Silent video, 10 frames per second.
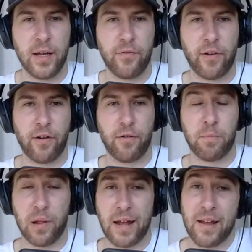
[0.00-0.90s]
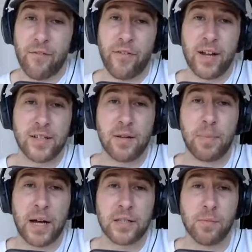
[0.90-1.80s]
if you play fantasy
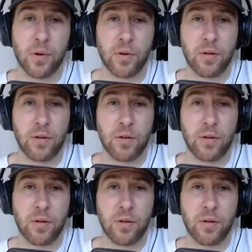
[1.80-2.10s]
basketball,